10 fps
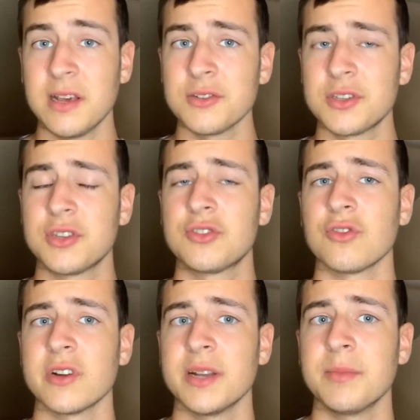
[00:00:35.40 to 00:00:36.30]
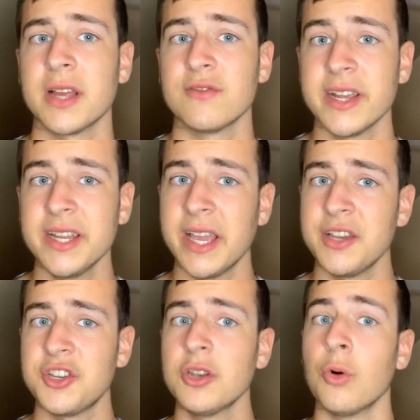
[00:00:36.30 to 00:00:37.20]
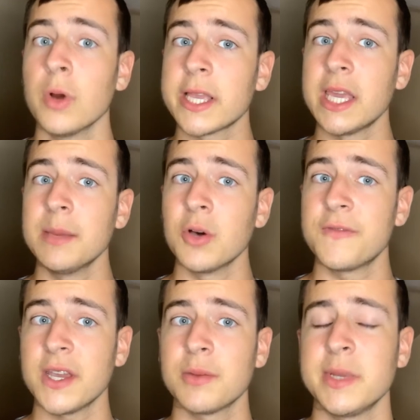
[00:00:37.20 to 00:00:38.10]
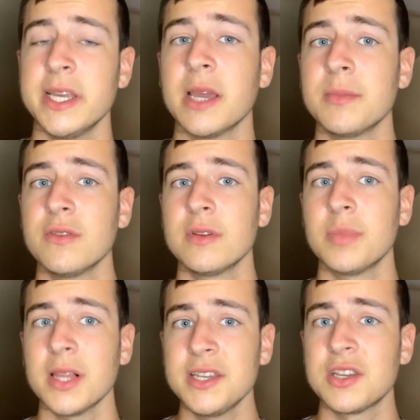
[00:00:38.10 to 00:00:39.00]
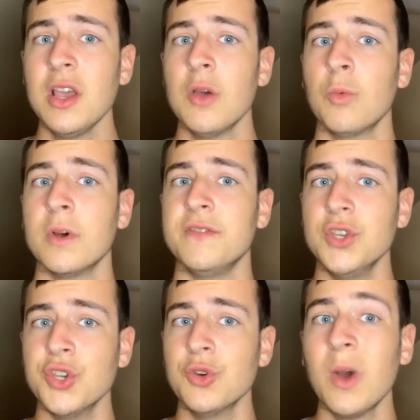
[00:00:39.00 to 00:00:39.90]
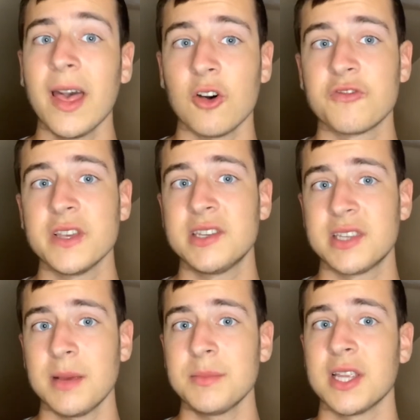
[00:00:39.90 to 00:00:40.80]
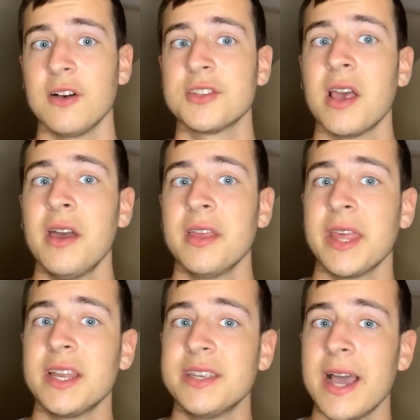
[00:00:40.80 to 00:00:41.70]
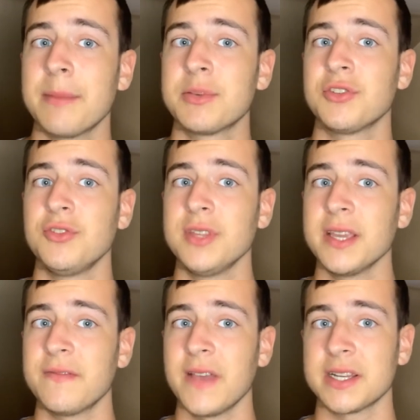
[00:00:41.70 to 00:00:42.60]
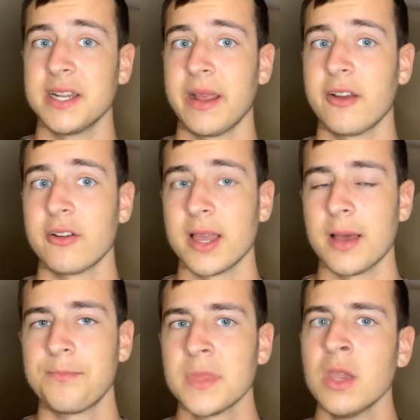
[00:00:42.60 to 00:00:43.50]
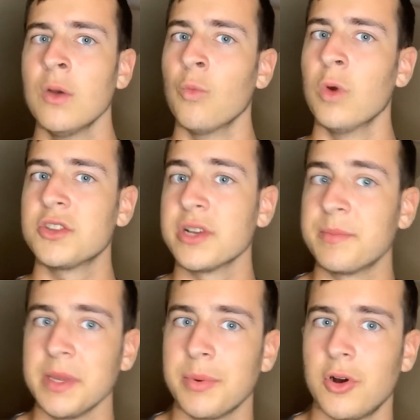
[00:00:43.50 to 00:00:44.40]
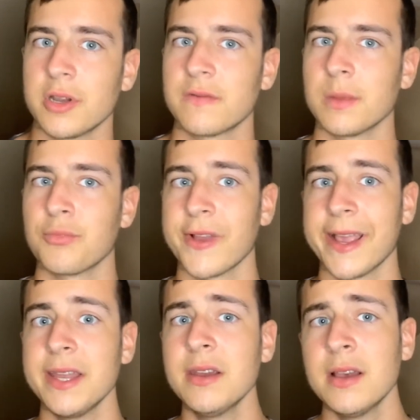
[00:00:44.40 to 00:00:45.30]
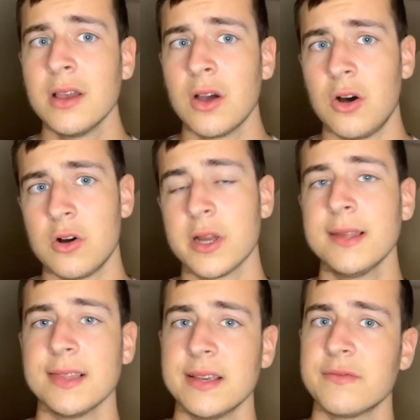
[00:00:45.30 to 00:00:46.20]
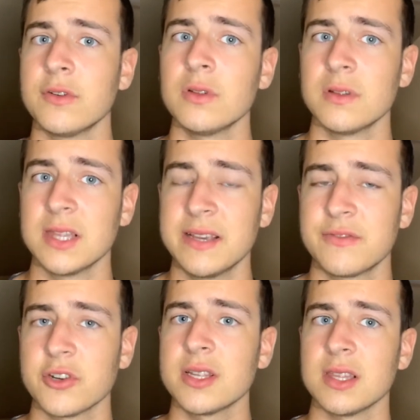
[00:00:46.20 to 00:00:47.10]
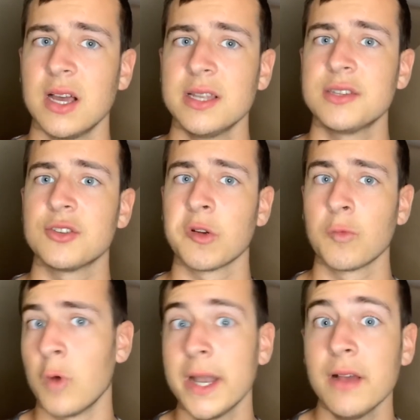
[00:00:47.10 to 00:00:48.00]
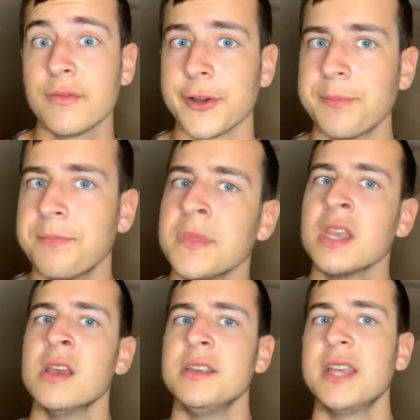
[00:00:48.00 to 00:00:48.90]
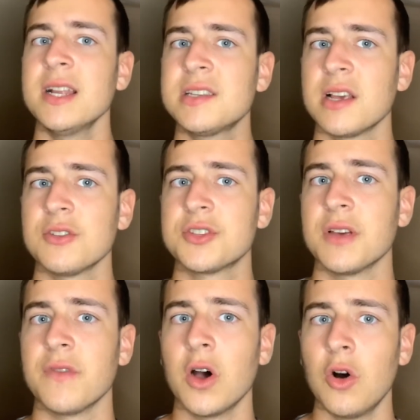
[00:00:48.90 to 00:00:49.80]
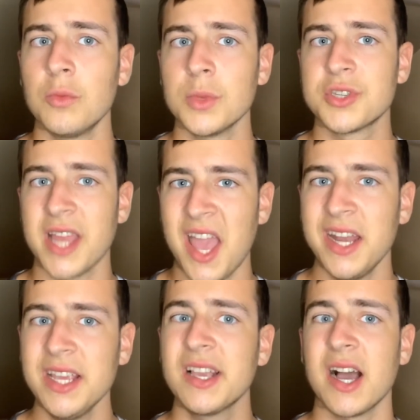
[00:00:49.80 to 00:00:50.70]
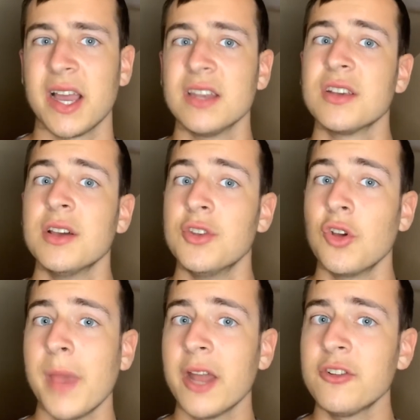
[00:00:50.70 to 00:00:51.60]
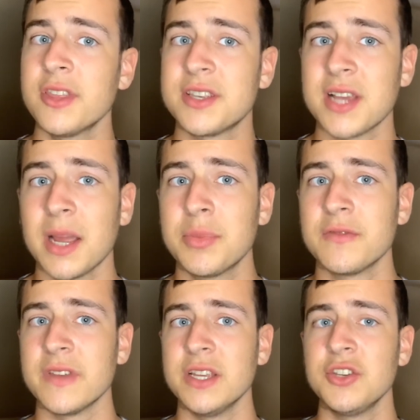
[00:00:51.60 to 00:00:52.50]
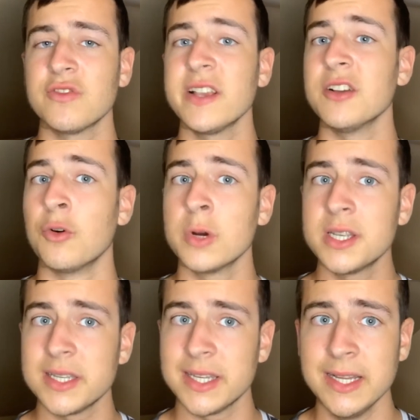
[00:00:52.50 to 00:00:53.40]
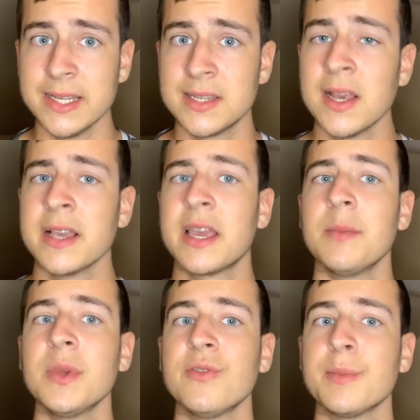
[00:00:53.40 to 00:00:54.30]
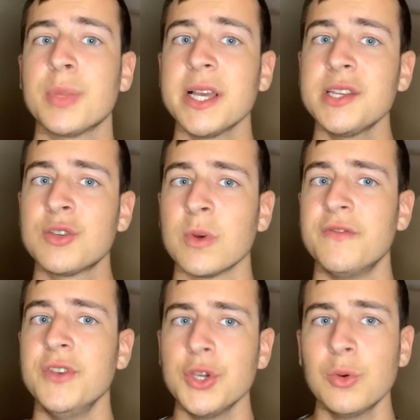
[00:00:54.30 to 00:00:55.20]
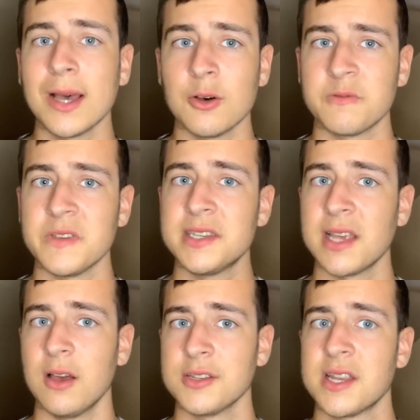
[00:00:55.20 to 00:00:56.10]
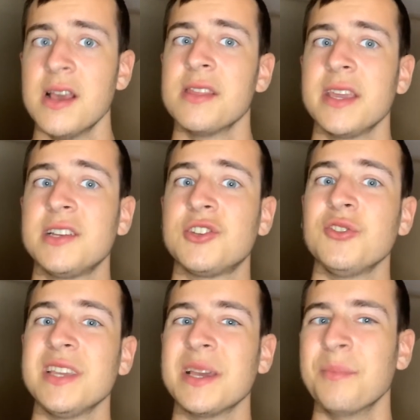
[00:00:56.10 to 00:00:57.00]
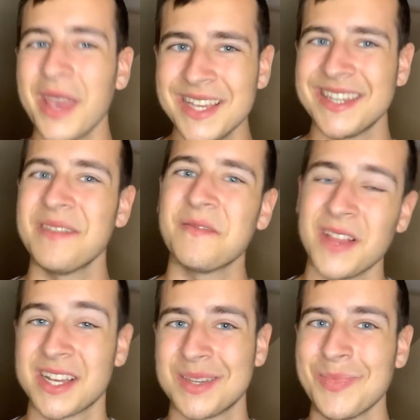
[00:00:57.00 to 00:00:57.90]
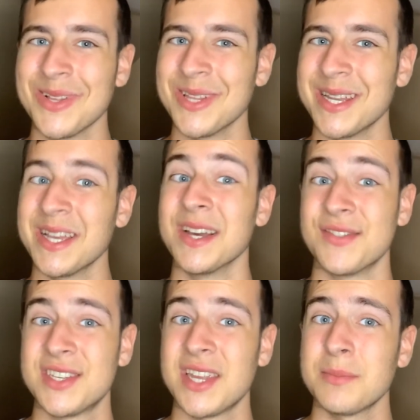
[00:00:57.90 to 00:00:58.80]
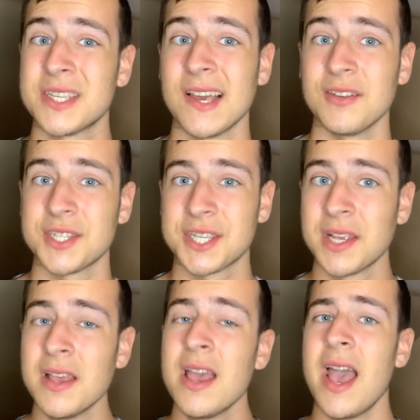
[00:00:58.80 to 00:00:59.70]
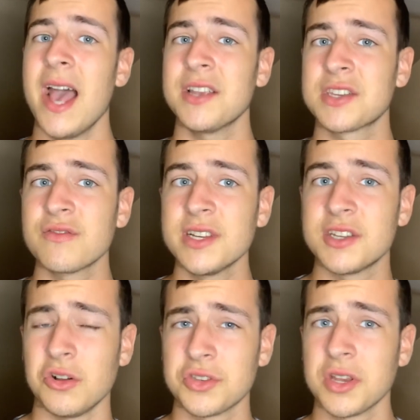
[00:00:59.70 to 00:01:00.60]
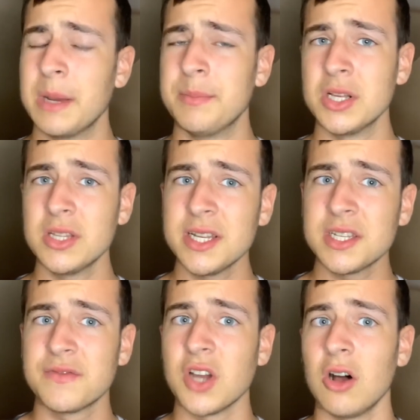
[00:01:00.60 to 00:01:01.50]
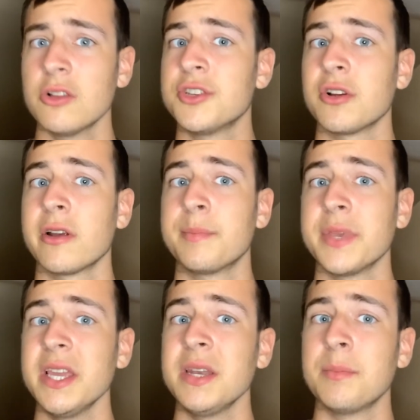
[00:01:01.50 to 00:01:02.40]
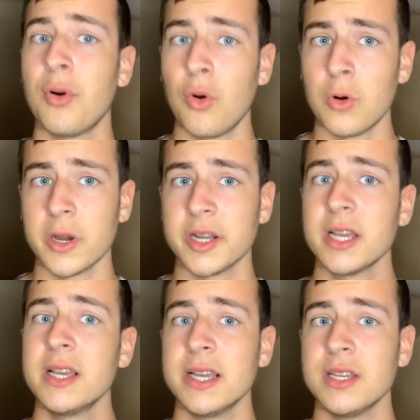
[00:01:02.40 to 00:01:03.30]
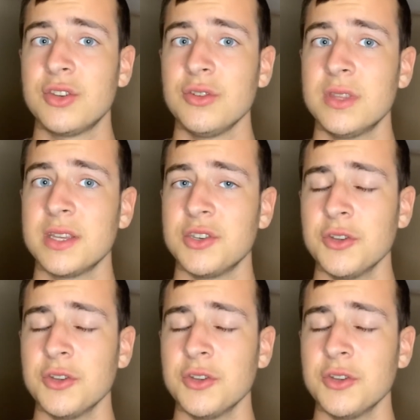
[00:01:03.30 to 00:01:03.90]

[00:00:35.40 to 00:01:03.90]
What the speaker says: destroyed by radiation or chemotherapy can be replaced with new healthy stem cells that adapt to the affected area, whether it be part of the brain, heart, liver, lungs, or whatever. Dead cells of almost any kind, no matter the type of injury or disease, can be replaced with new healthy cells thanks to the amazing flexibility of stem cells. As a result, billions of dollars are being poured into this new